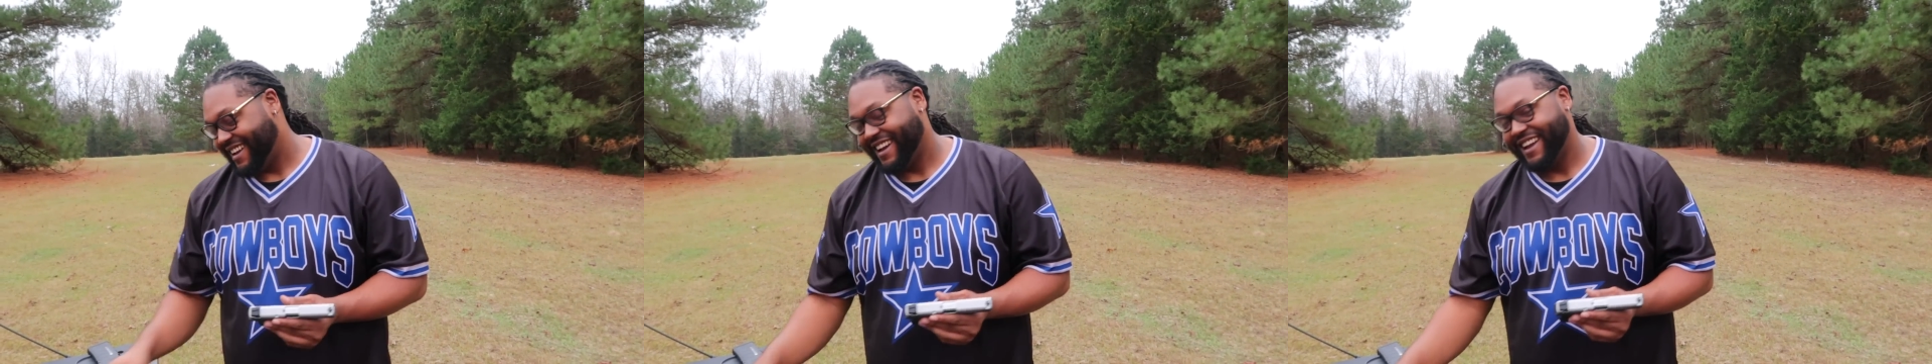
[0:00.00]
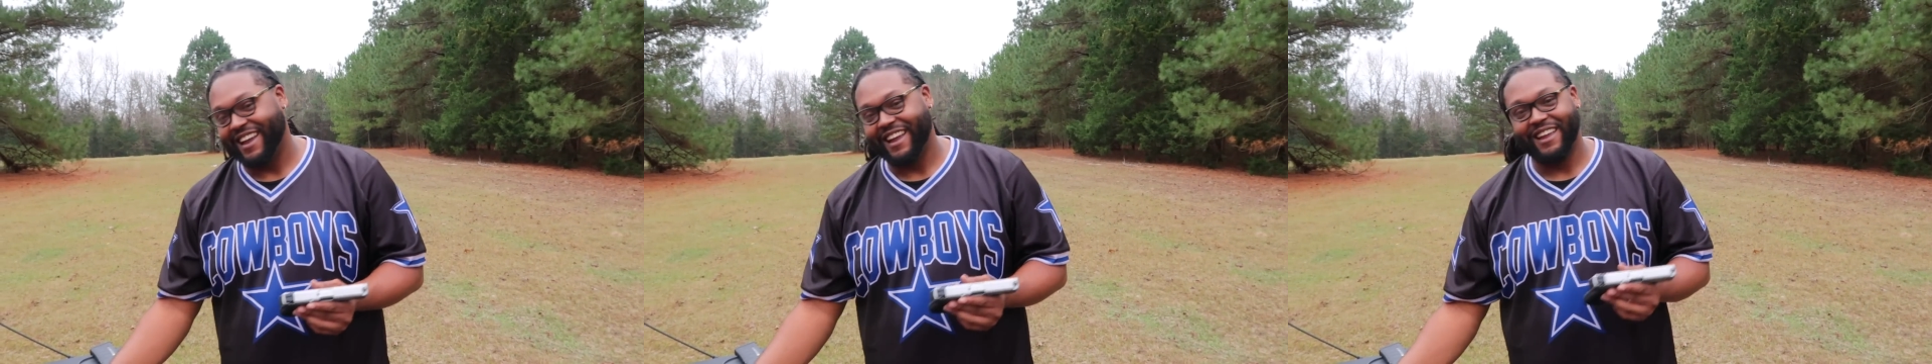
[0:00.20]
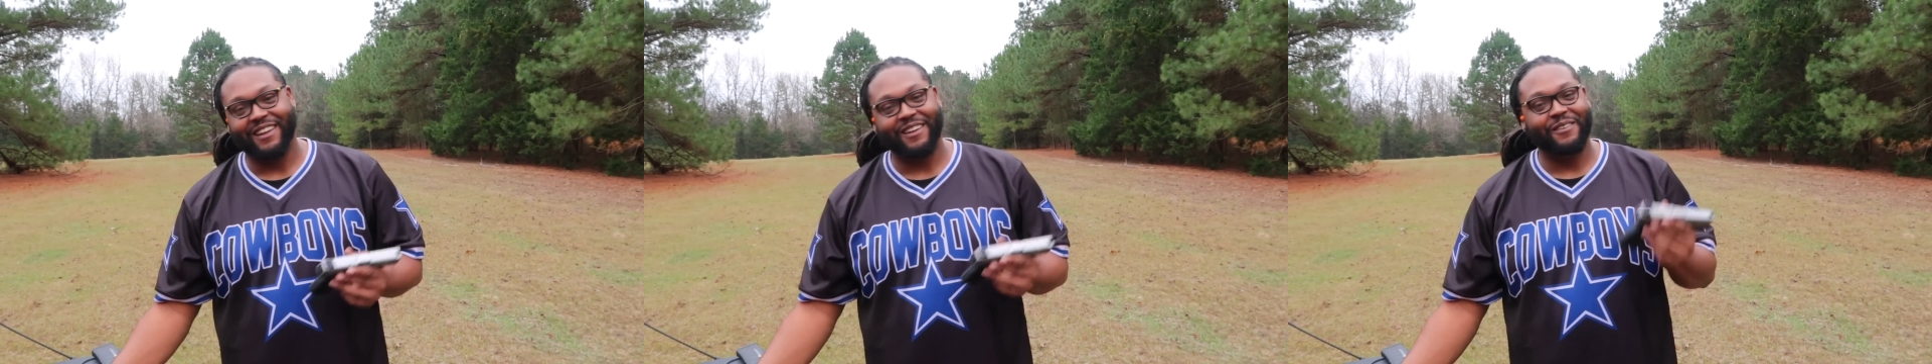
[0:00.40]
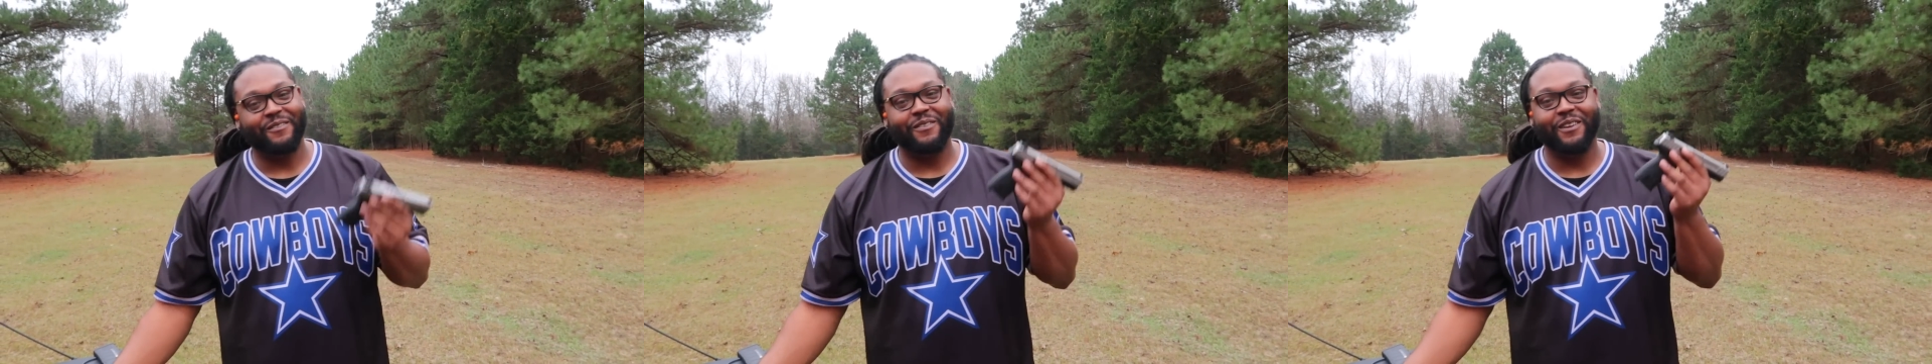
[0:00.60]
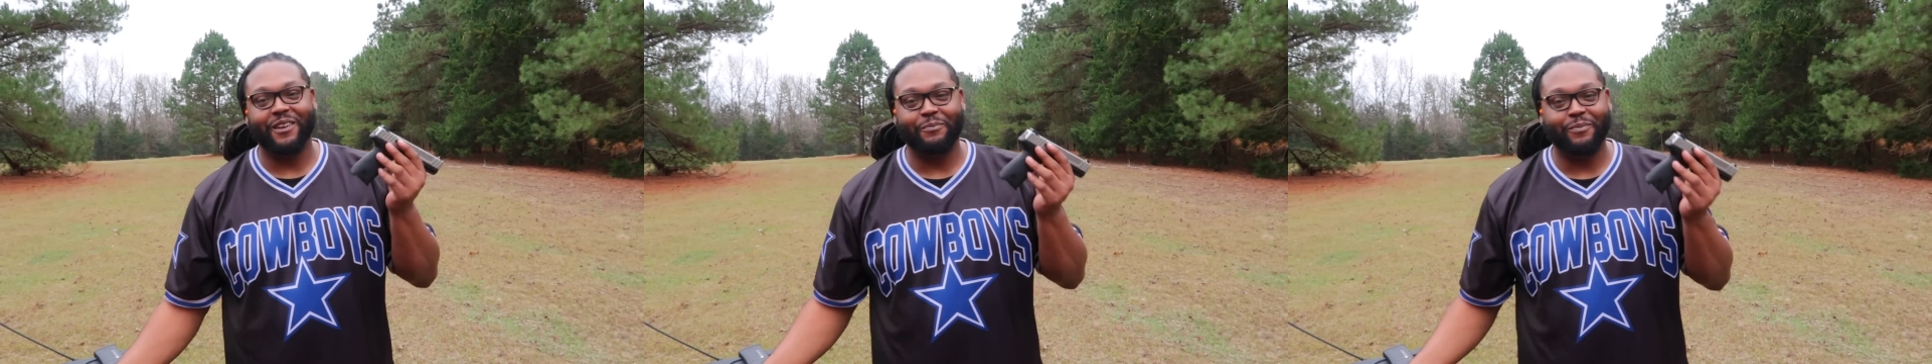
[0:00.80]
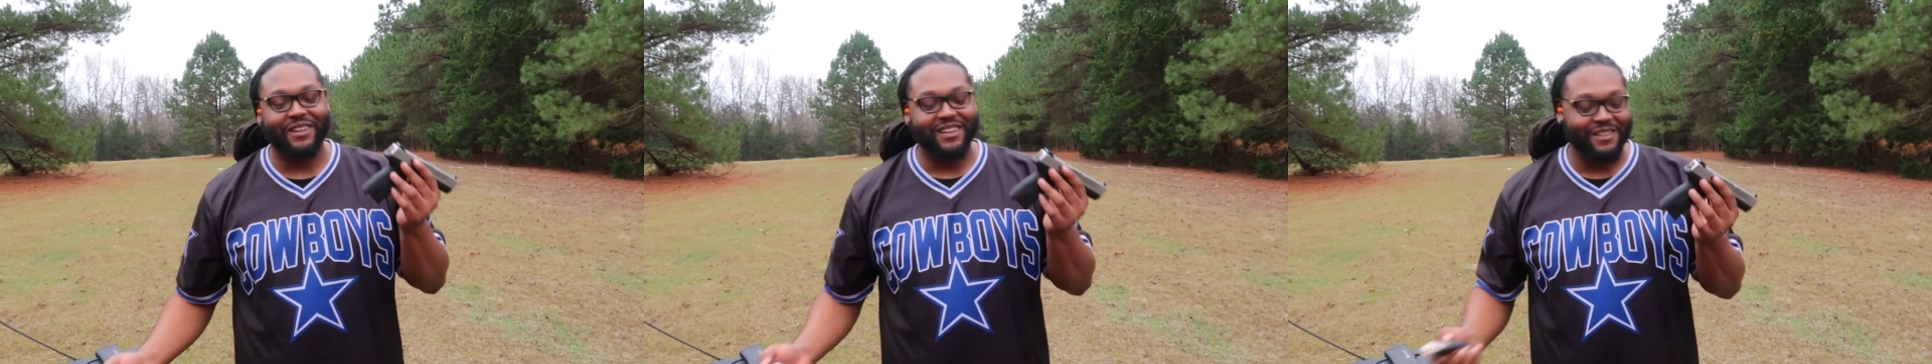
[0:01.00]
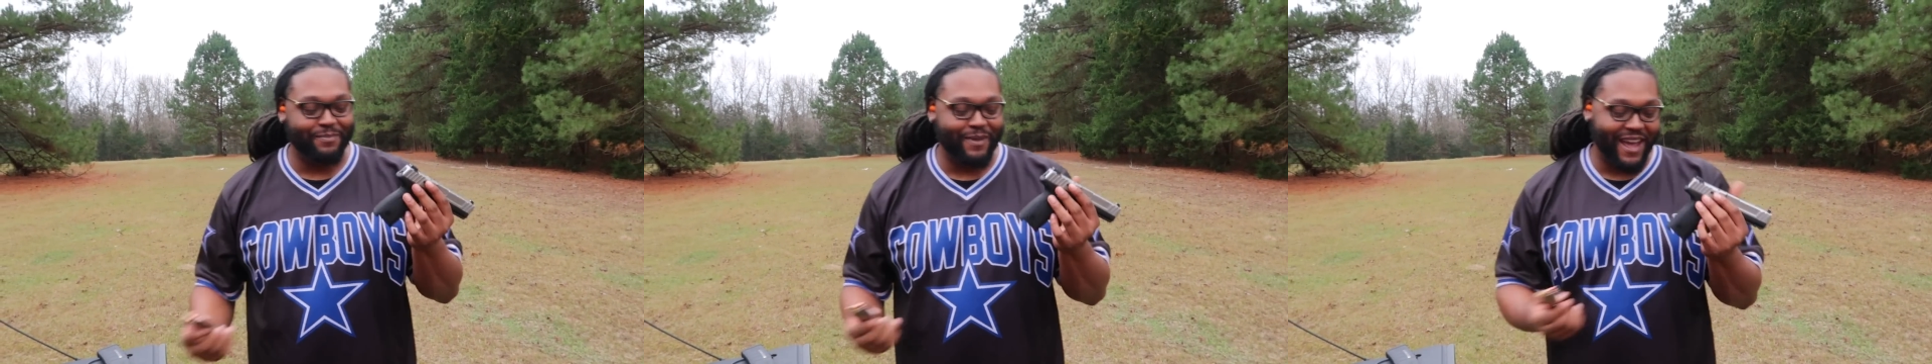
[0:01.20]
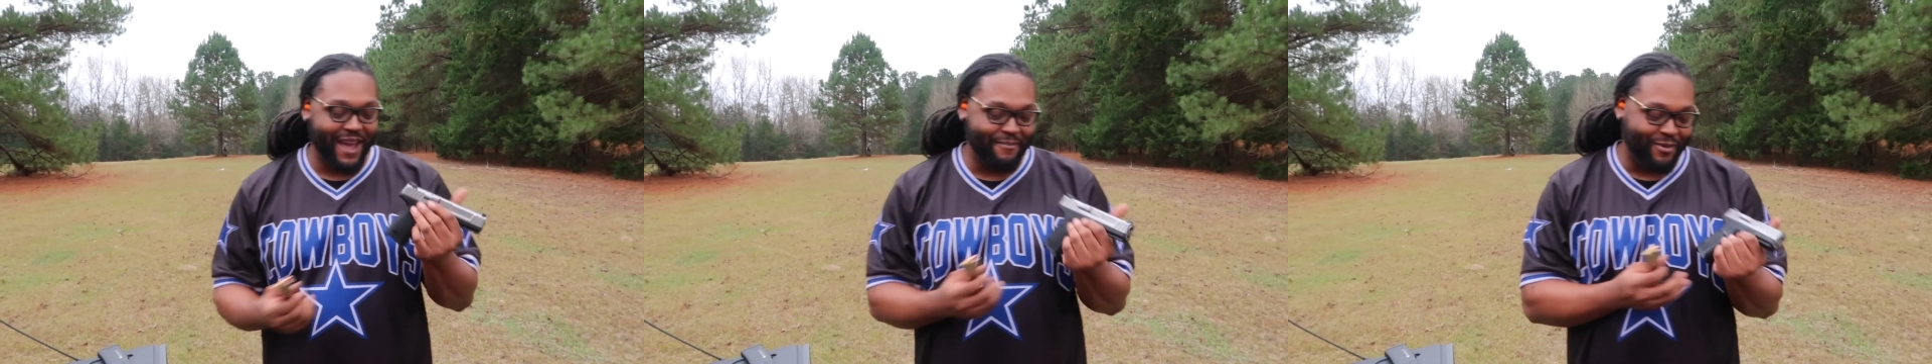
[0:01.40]
Hey, we put this
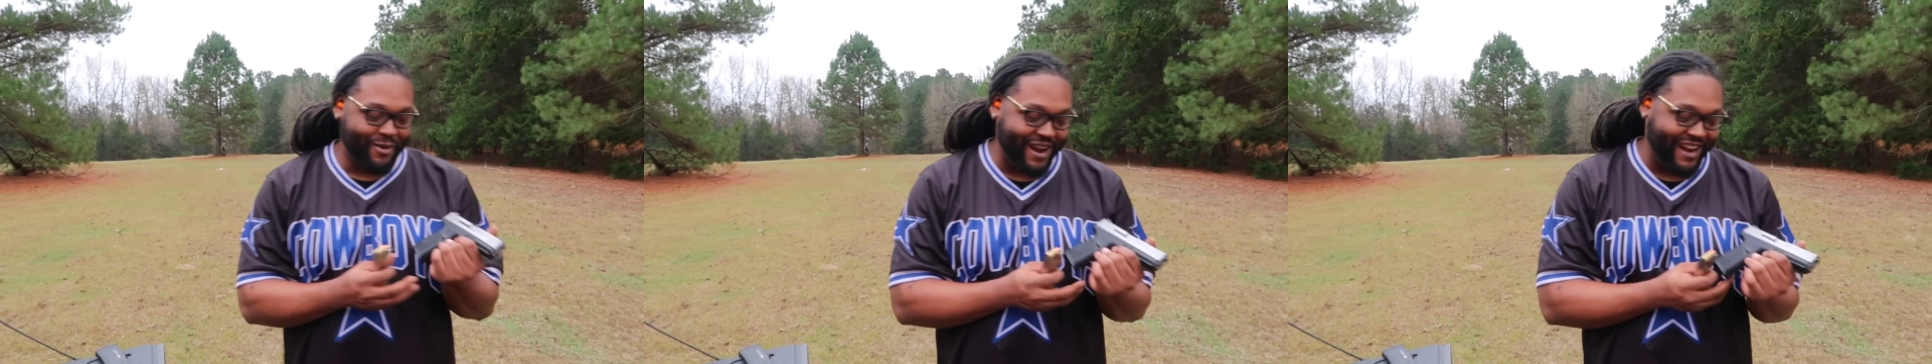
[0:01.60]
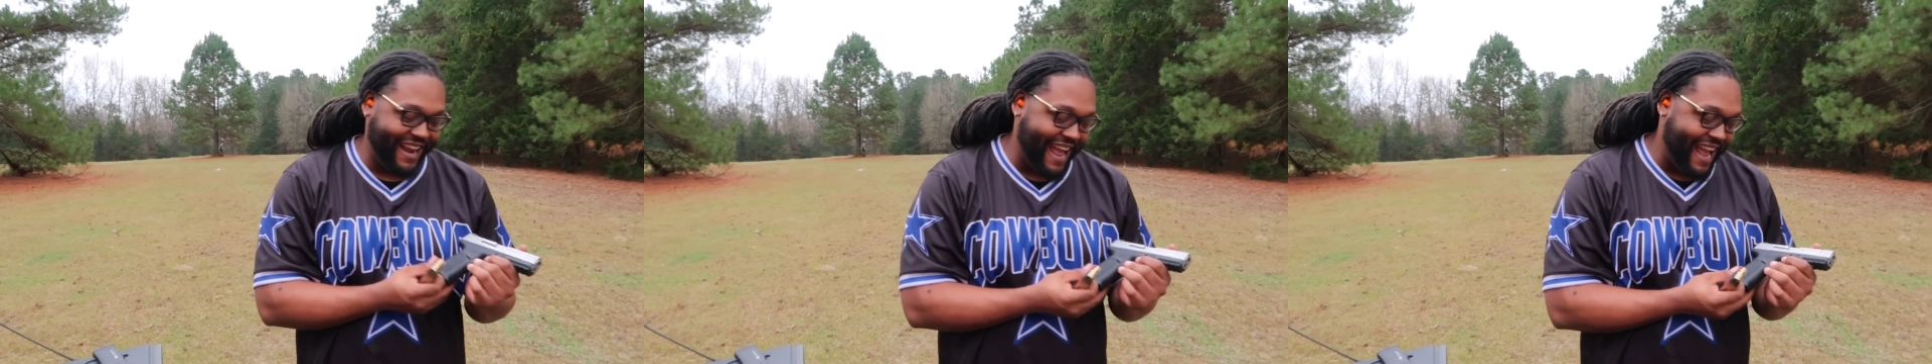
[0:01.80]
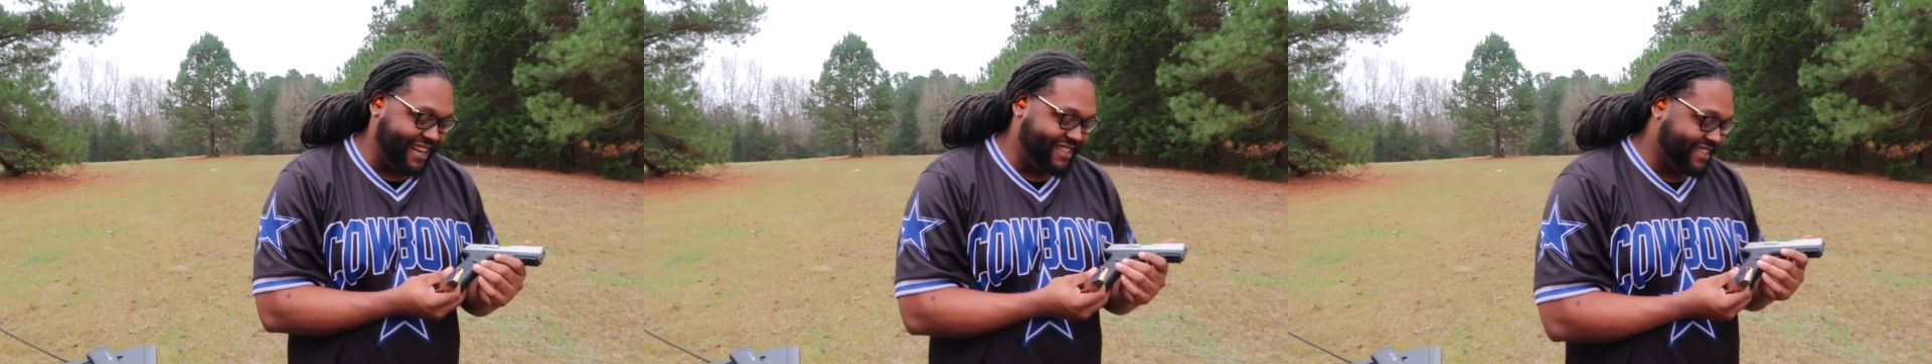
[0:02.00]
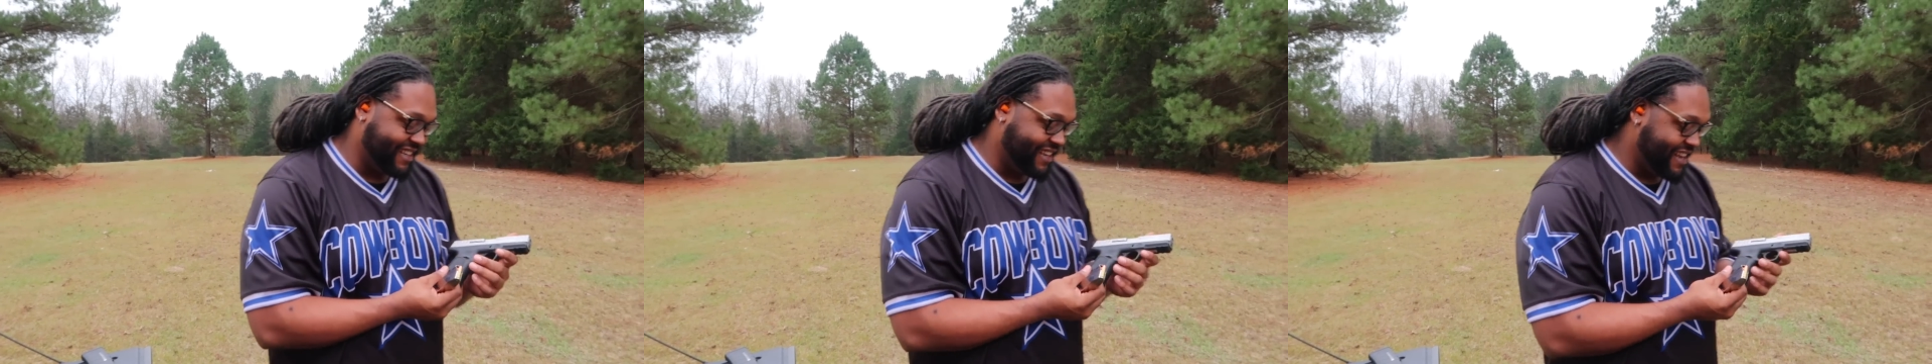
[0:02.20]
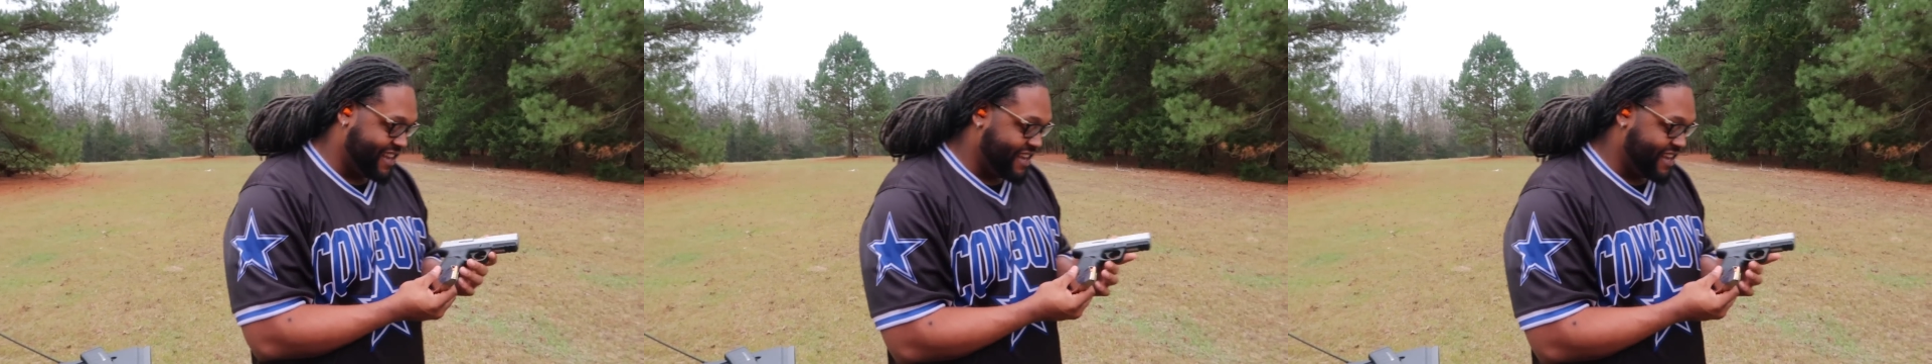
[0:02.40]
bad boy in action.